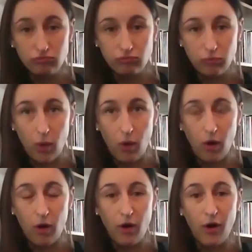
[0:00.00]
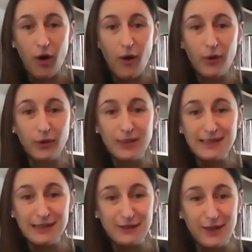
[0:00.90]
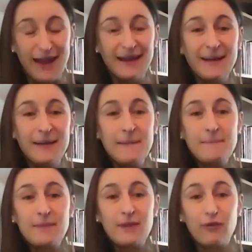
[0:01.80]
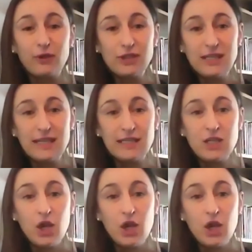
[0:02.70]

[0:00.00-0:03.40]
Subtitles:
all the reasons for that. The first is